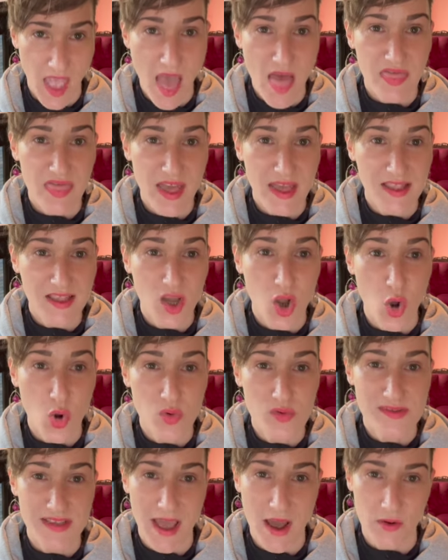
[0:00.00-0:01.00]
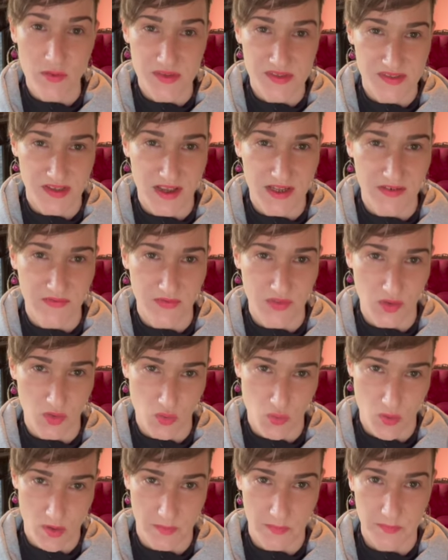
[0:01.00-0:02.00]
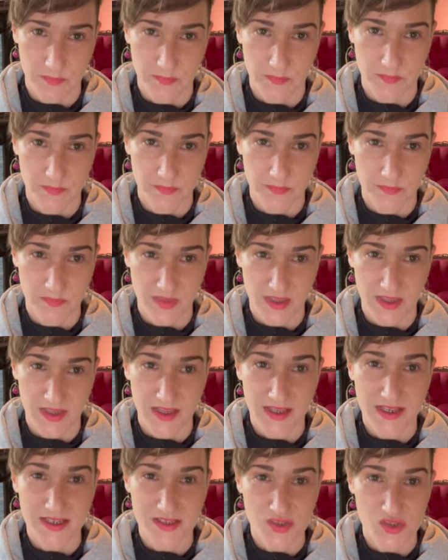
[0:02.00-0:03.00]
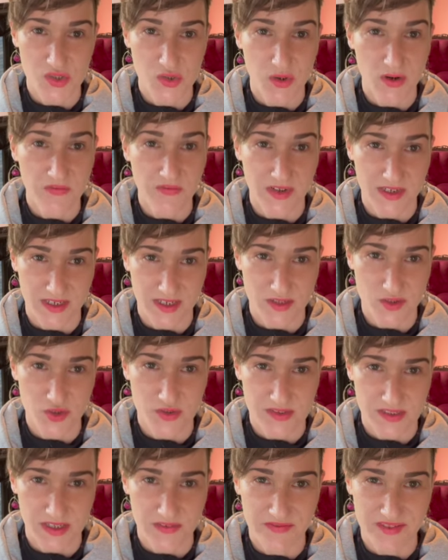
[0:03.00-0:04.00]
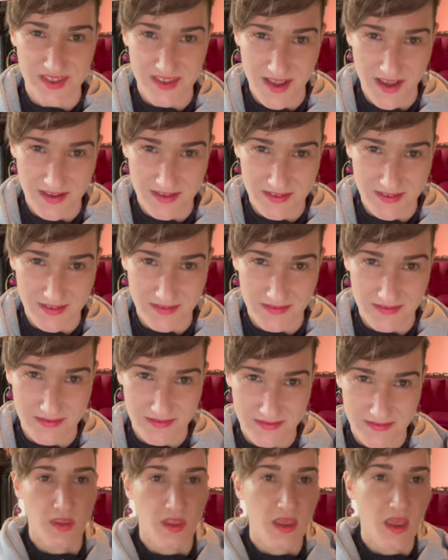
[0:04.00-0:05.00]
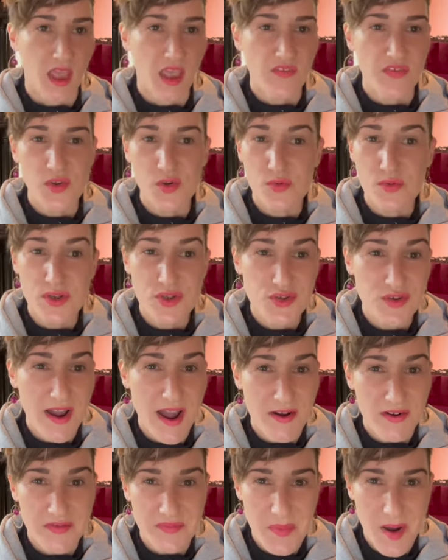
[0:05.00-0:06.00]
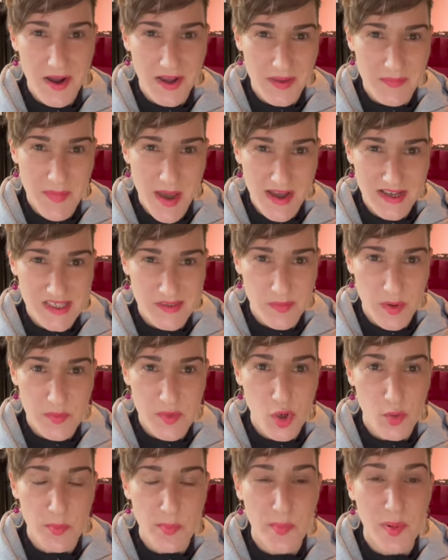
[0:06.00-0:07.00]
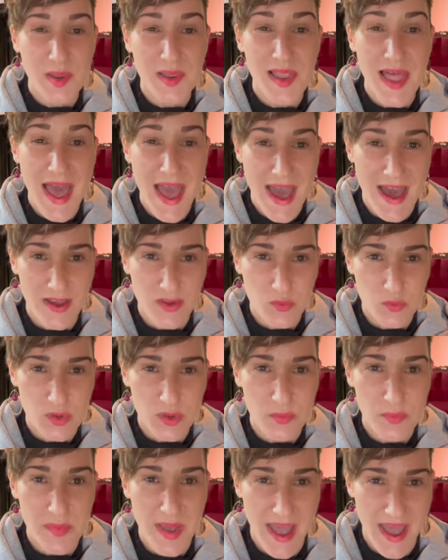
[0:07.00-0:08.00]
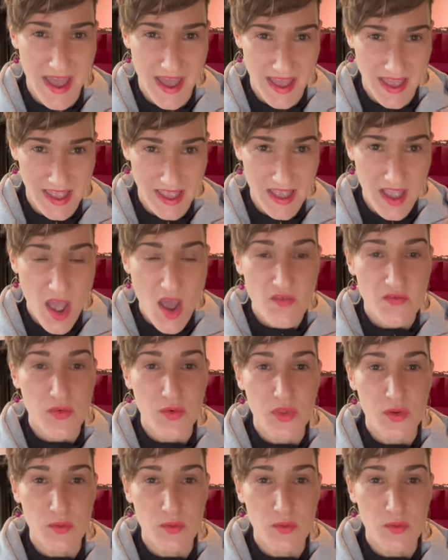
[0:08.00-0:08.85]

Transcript: that goes outside of the norm. It is your financial safety net. If you reach your out-of-pocket maximum, your plan will pay for the